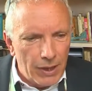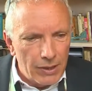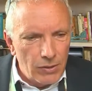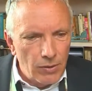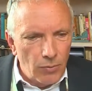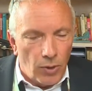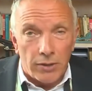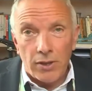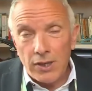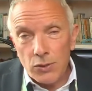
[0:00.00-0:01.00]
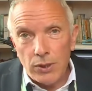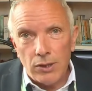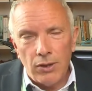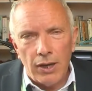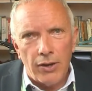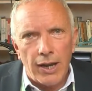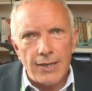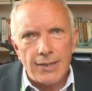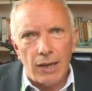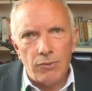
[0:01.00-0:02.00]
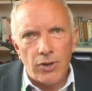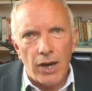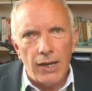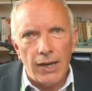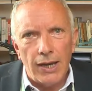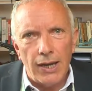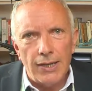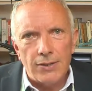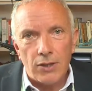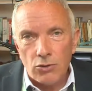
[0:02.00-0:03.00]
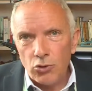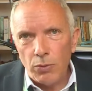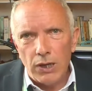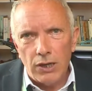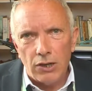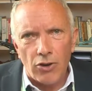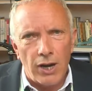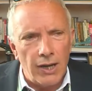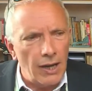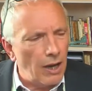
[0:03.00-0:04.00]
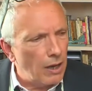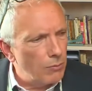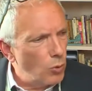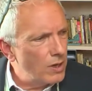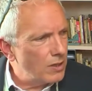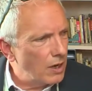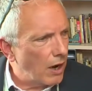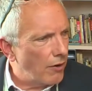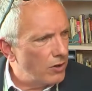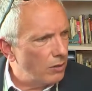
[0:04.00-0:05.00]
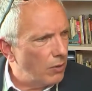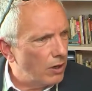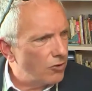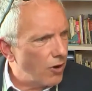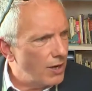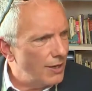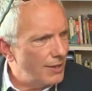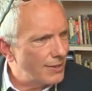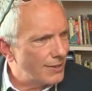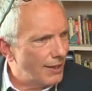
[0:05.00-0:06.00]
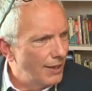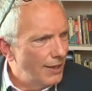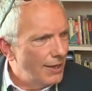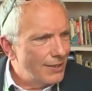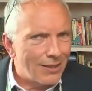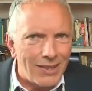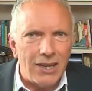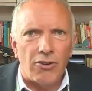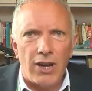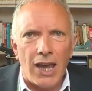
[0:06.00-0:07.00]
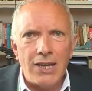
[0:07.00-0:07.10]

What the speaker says: But one of the things we do here at ACM Training is social media training, and I'm always encouraging my trainees to think